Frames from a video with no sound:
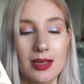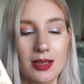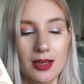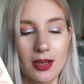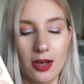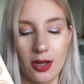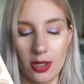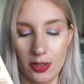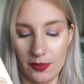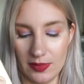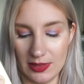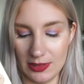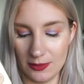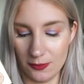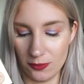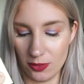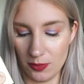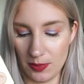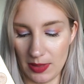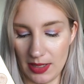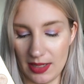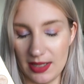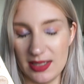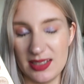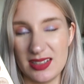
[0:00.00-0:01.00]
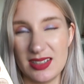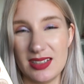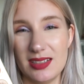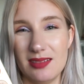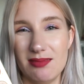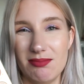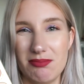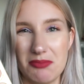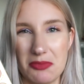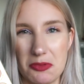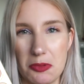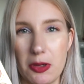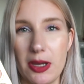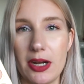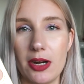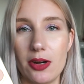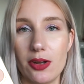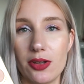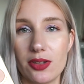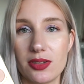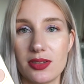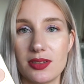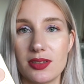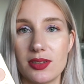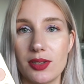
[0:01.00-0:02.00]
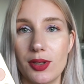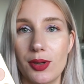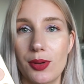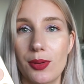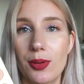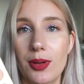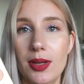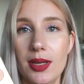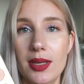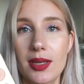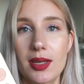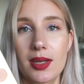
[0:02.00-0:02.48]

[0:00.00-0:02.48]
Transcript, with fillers: all of these 4 palettes quite a lot, so